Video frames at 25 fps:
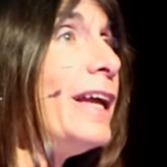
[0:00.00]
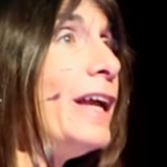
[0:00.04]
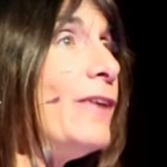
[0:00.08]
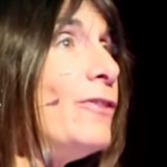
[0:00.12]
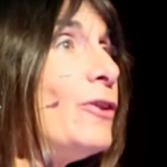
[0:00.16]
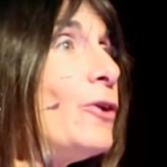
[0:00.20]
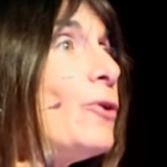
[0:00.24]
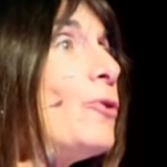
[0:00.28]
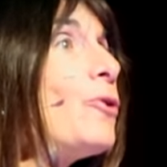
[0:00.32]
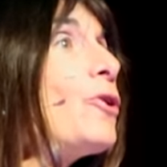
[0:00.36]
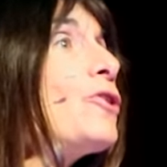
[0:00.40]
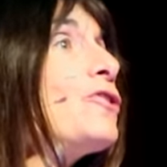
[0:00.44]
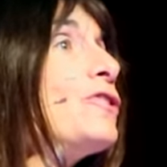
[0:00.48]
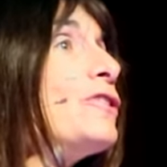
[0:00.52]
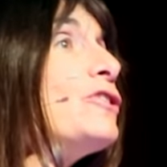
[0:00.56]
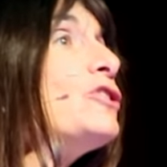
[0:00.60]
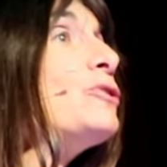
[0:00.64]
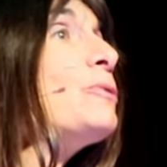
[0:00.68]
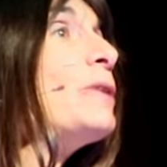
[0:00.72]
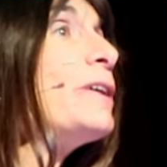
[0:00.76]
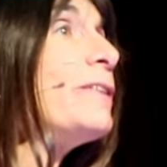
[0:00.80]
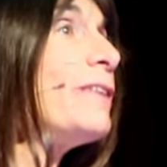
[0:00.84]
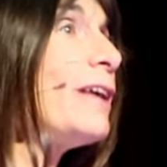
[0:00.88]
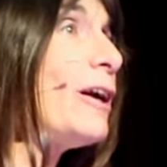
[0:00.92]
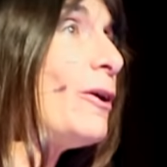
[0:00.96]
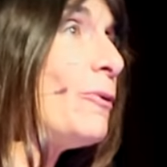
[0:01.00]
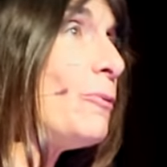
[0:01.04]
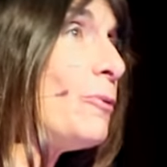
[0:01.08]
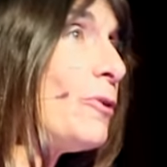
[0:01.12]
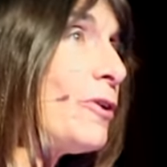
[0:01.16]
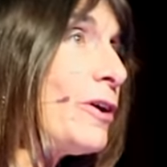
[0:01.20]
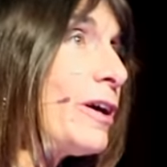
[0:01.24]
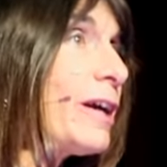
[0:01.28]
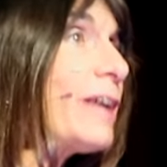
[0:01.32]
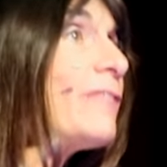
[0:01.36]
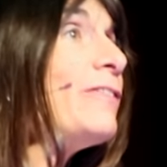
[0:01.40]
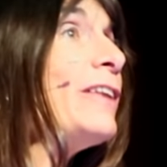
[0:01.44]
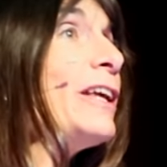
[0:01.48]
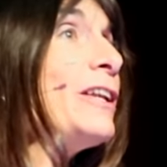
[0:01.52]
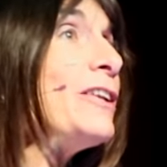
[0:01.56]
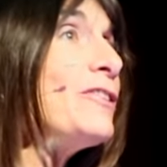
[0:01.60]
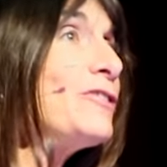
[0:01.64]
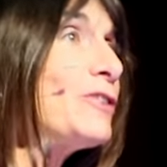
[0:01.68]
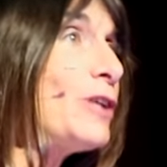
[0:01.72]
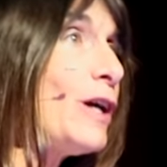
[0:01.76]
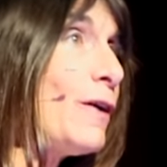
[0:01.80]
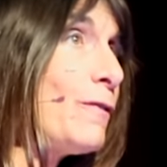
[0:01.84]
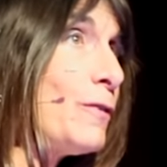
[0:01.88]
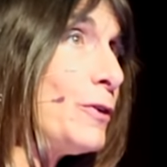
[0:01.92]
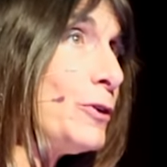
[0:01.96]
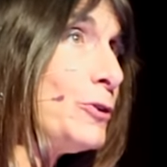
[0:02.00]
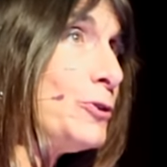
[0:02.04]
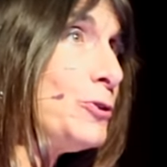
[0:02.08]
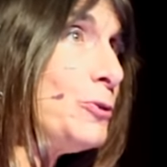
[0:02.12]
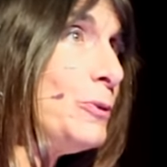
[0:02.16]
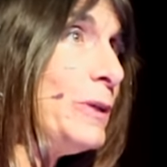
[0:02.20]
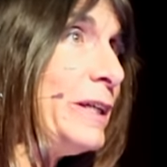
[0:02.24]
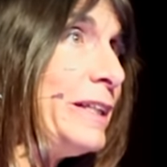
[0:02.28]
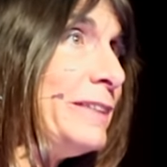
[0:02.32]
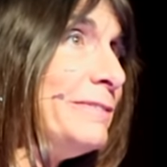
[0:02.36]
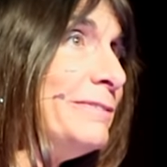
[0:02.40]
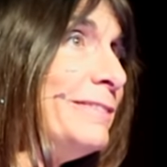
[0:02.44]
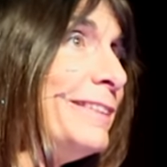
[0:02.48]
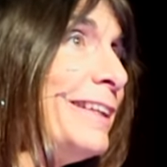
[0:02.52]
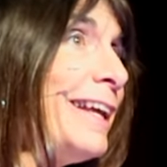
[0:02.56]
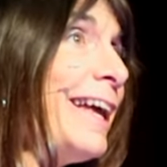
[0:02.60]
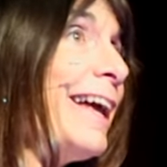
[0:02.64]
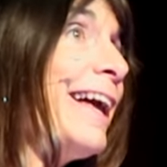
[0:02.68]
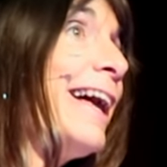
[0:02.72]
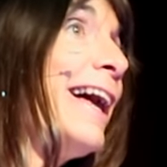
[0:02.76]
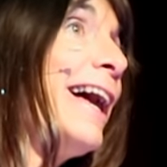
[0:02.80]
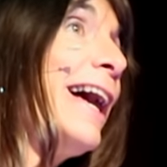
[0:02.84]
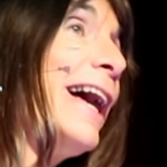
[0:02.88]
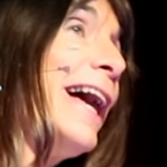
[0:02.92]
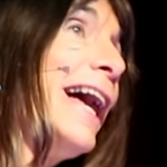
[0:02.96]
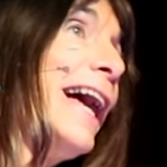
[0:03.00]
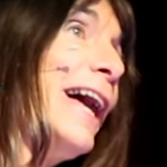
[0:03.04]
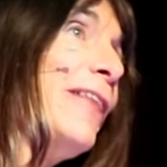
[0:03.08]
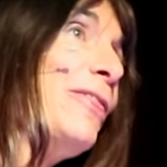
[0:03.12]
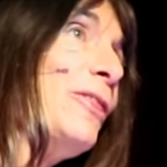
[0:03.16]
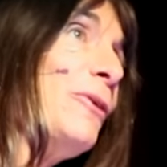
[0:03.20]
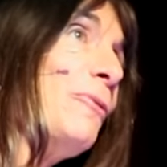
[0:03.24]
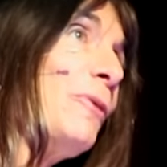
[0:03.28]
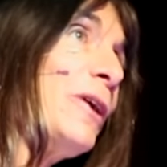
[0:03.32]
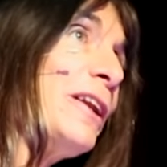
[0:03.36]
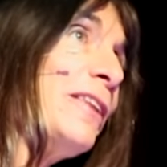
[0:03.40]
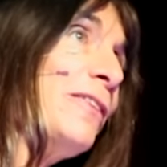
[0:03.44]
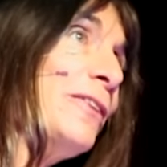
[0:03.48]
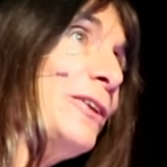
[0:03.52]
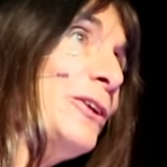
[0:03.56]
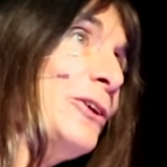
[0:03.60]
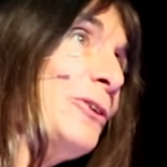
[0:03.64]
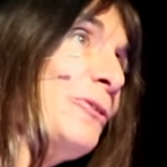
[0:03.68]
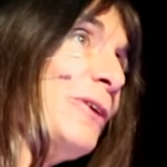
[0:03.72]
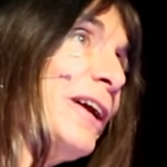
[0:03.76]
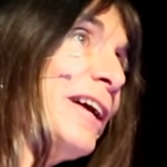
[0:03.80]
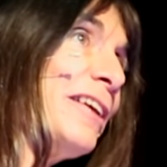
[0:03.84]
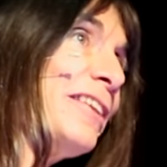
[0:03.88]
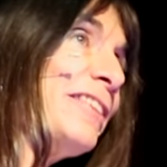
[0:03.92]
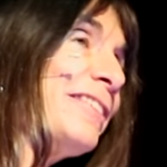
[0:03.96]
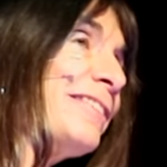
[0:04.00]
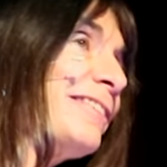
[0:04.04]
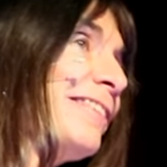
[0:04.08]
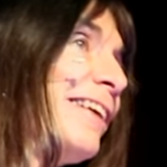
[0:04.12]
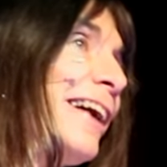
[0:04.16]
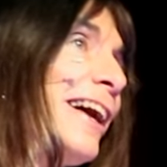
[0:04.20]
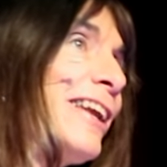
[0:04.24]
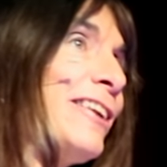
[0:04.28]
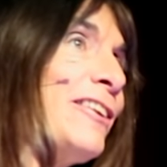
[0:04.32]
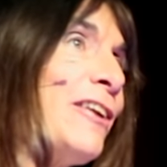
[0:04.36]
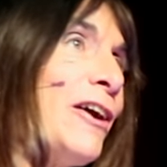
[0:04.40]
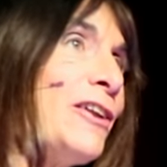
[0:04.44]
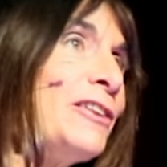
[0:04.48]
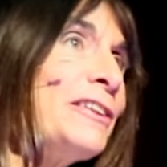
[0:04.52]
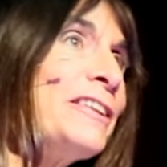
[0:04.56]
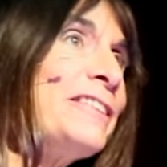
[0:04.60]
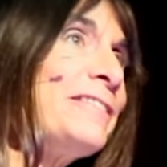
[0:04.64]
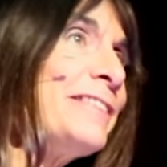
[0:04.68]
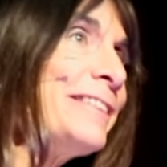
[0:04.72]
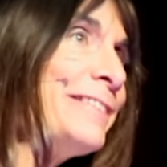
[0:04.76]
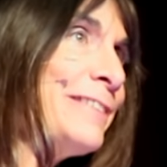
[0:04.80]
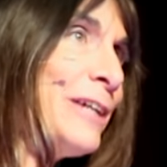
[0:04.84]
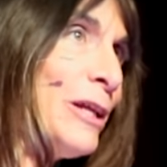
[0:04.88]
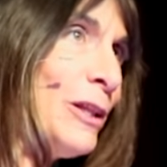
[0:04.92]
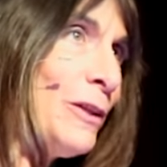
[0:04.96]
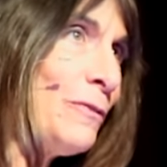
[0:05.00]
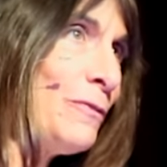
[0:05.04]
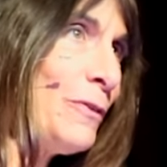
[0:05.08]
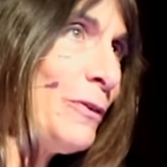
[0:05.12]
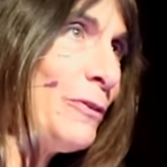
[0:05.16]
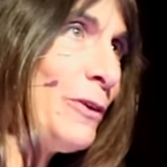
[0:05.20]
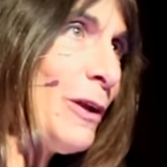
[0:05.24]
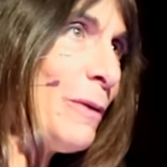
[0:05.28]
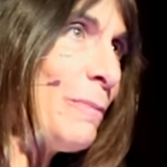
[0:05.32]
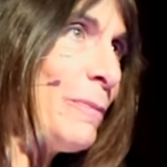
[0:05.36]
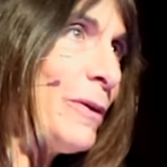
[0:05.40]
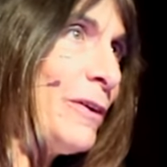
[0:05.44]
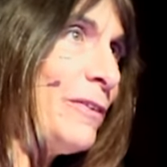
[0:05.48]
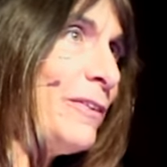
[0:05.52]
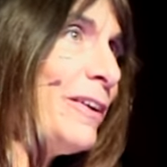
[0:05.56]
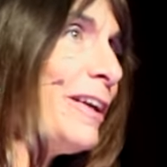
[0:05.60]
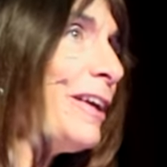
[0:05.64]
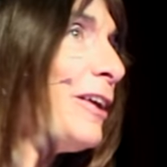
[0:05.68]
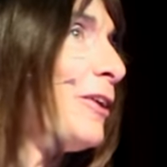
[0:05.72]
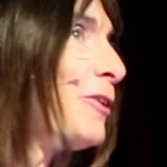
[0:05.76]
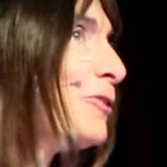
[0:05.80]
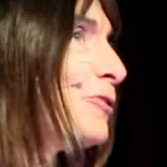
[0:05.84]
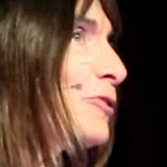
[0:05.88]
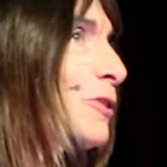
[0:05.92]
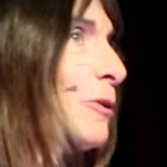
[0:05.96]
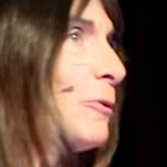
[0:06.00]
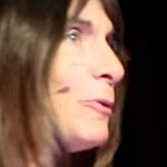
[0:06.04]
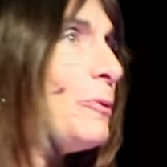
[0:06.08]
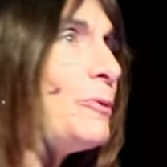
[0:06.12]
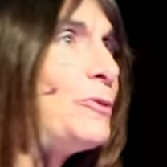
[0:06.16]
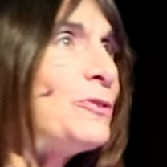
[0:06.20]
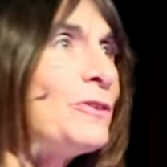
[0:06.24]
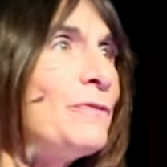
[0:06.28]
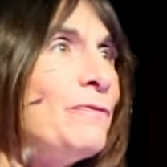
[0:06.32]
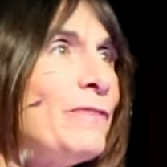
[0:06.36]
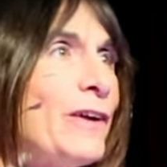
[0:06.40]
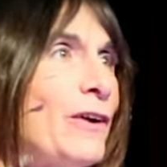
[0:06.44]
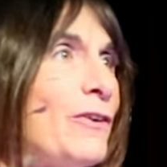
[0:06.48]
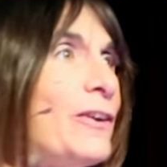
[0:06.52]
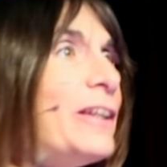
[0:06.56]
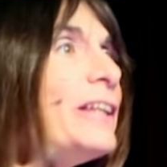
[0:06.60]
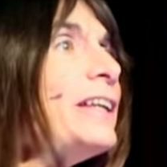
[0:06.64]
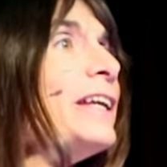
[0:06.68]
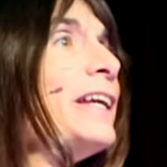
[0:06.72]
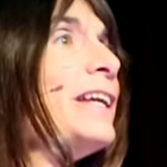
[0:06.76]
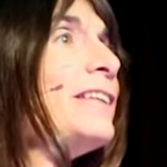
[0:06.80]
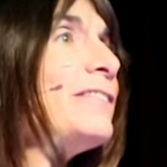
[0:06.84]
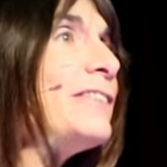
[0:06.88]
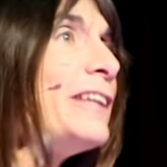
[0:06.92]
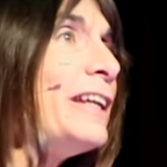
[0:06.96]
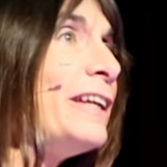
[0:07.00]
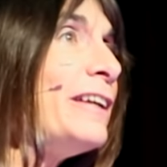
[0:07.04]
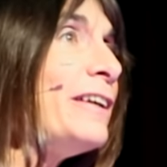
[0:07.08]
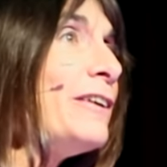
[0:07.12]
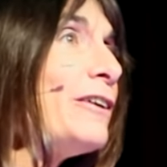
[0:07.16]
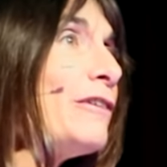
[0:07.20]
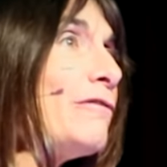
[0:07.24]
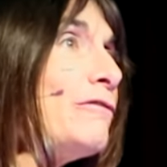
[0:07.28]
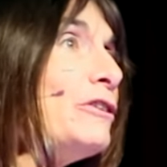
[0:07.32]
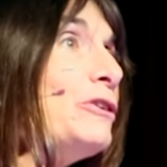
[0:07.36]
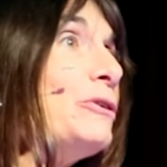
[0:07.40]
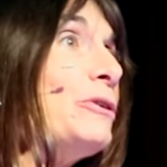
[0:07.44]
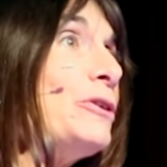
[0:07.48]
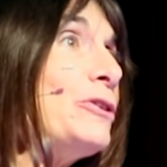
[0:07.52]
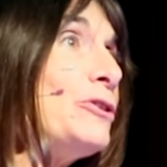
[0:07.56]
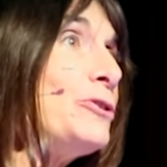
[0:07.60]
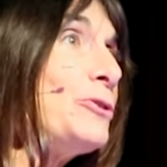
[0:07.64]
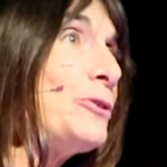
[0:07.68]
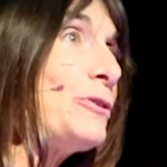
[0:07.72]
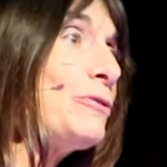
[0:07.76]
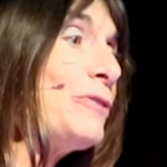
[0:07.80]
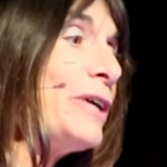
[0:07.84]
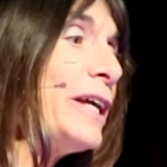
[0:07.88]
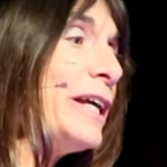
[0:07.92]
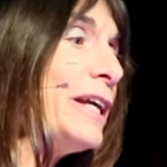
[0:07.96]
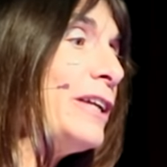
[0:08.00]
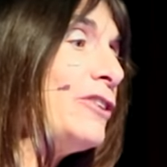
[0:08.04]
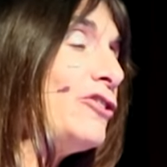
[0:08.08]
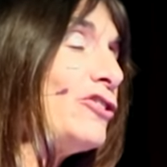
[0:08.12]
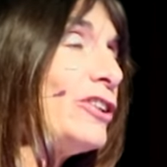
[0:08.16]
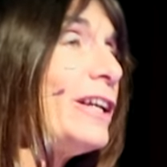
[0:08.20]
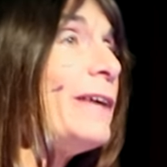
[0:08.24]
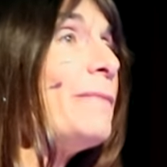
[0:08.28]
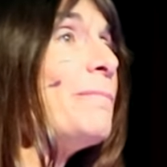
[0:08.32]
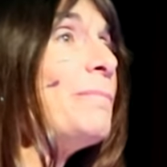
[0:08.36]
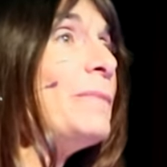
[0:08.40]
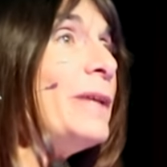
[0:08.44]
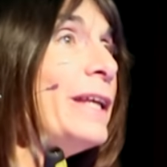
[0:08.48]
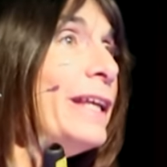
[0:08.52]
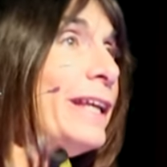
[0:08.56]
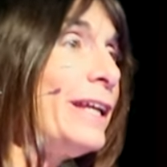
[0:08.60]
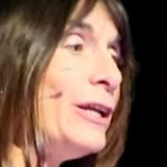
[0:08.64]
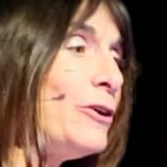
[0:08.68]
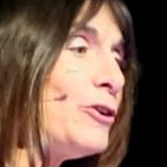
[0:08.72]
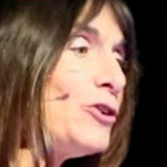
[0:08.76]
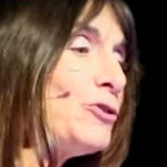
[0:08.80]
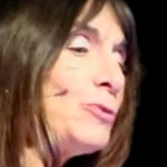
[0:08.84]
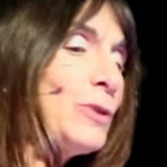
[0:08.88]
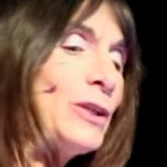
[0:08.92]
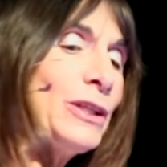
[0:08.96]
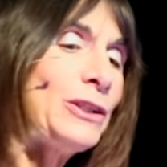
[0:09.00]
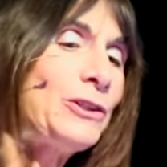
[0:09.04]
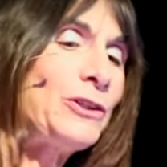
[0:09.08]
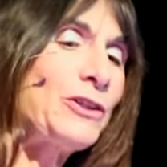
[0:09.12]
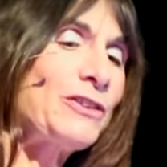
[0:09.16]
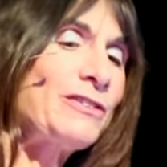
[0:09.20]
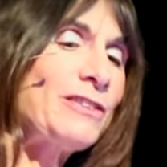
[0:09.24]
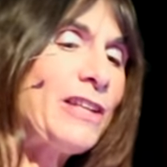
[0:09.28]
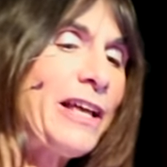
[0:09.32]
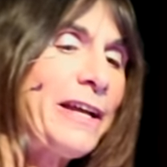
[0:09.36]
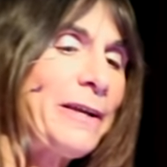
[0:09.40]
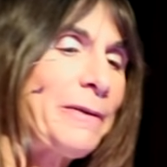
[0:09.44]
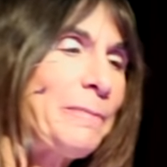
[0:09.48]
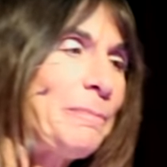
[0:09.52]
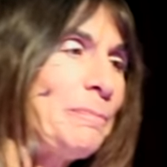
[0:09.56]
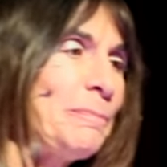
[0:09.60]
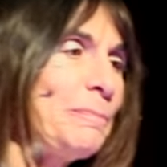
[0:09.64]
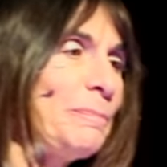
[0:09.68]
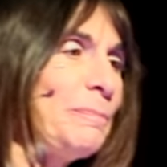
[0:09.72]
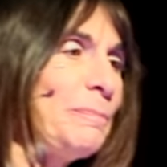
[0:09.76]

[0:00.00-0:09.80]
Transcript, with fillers: In the course of doing that work, they discovered a twin, and the one in the US had an unlisted telephone number, so it was a very easy reunion to arrange. Here's what it looks like.